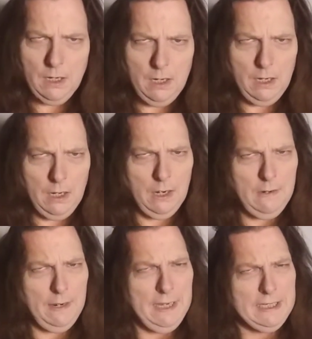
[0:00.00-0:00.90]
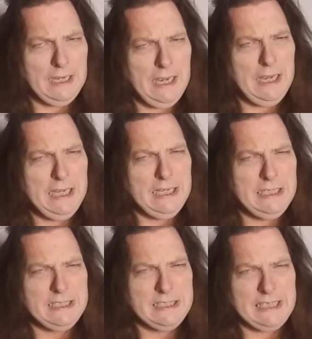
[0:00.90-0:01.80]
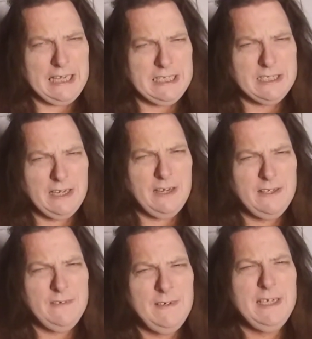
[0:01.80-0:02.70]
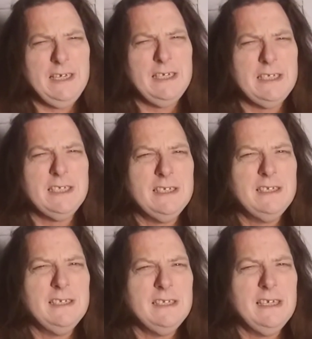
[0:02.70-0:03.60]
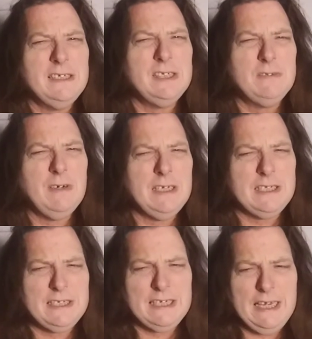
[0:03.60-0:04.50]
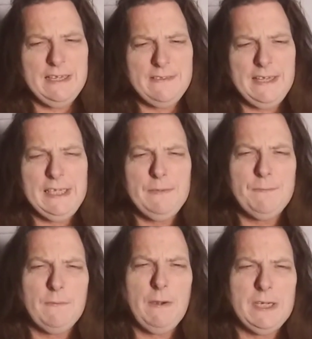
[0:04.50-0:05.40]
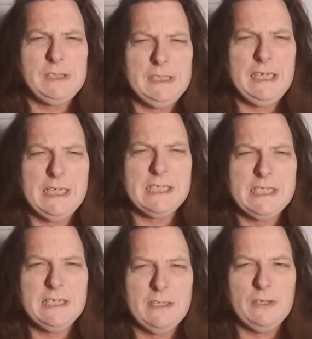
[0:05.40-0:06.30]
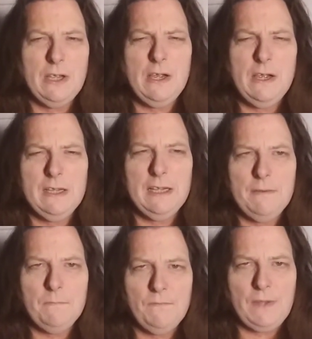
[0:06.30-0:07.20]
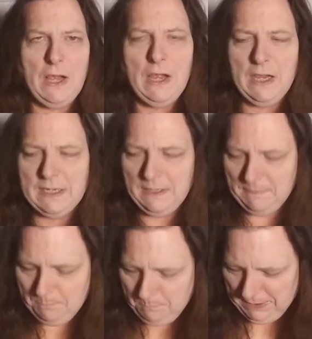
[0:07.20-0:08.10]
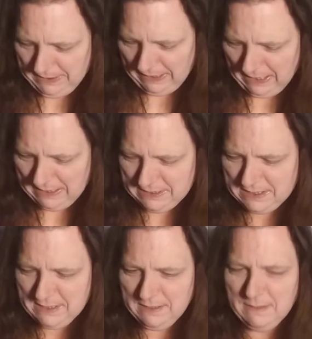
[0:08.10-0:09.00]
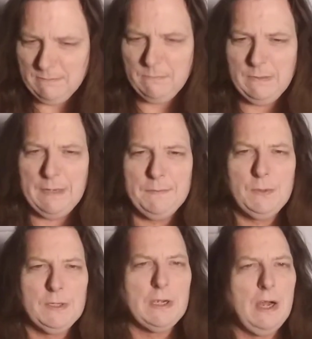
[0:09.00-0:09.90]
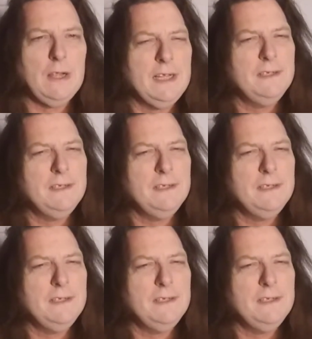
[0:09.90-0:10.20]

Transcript: All right, guys, that's all there is. I just wanted to say thank you for watching this long vlog, BCast, whatever you want to call it.